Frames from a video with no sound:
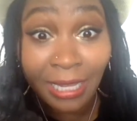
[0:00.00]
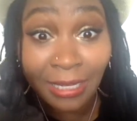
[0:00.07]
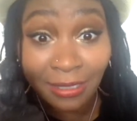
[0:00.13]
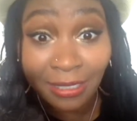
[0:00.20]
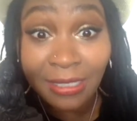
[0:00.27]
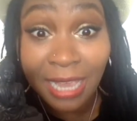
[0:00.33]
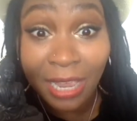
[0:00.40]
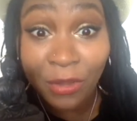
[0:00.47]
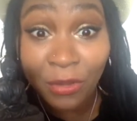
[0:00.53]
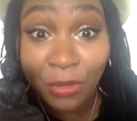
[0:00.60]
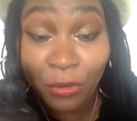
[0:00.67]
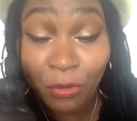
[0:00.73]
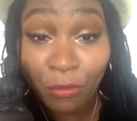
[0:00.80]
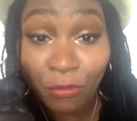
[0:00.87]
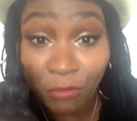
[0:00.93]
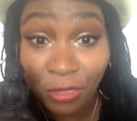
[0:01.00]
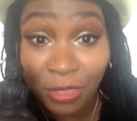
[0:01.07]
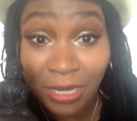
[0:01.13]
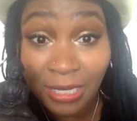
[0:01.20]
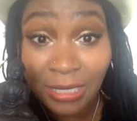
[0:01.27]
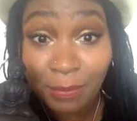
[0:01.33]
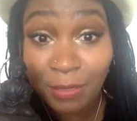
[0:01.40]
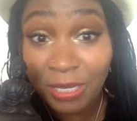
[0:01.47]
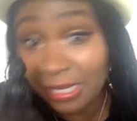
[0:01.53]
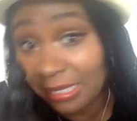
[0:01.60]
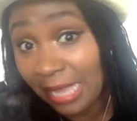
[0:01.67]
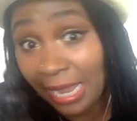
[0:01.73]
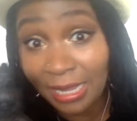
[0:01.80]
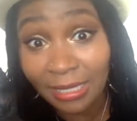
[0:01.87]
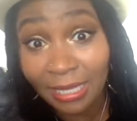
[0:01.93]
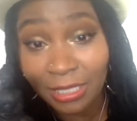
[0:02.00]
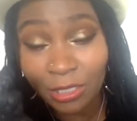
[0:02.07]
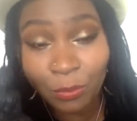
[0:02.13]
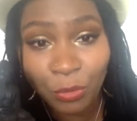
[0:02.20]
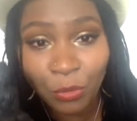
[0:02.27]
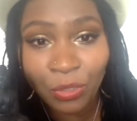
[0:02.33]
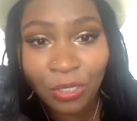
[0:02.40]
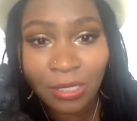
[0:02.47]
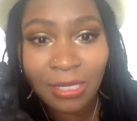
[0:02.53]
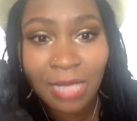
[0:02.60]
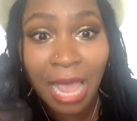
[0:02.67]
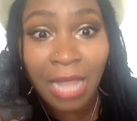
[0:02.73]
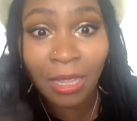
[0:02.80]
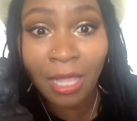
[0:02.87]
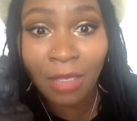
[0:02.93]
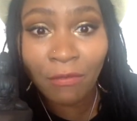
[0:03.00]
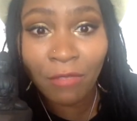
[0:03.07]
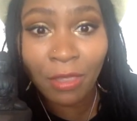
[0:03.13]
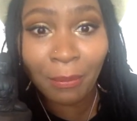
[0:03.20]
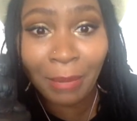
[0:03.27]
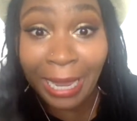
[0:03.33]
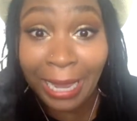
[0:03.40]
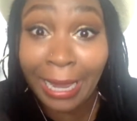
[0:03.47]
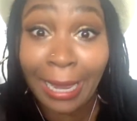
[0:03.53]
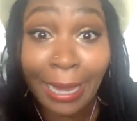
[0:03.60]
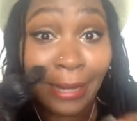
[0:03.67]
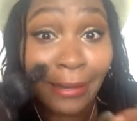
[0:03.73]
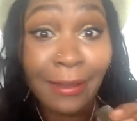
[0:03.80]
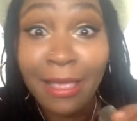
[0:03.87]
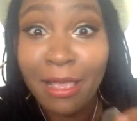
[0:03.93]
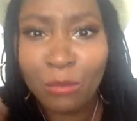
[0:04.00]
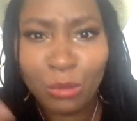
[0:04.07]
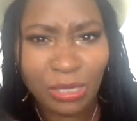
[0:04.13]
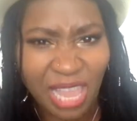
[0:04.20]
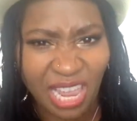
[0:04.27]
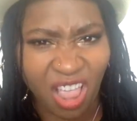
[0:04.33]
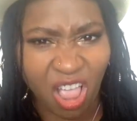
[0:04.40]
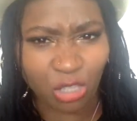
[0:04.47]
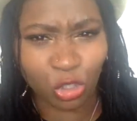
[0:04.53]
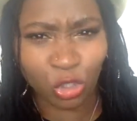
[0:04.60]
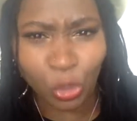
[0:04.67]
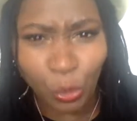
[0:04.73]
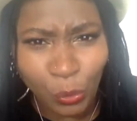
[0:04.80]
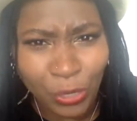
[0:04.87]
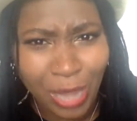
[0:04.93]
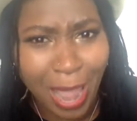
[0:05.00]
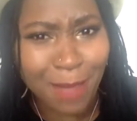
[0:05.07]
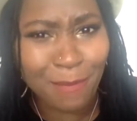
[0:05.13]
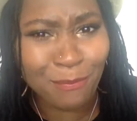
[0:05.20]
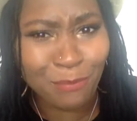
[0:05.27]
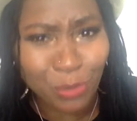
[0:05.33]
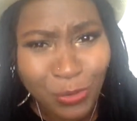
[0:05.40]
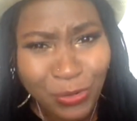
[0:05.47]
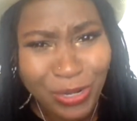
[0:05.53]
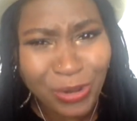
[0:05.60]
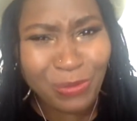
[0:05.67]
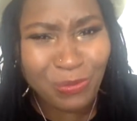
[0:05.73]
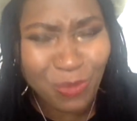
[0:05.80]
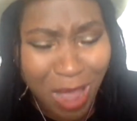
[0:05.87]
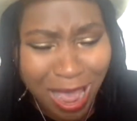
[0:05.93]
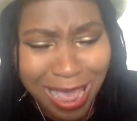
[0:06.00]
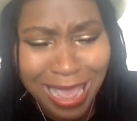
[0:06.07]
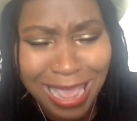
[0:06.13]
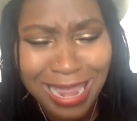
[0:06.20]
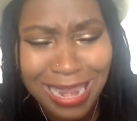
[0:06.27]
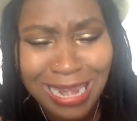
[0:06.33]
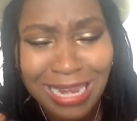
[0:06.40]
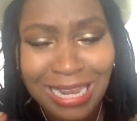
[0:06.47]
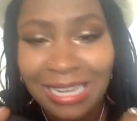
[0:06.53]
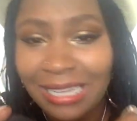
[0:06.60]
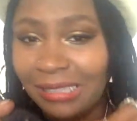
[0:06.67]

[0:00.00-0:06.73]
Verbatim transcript: like to tell you for this because I collect Buddhas. I love them. And it's like a Shungite Buddha. What?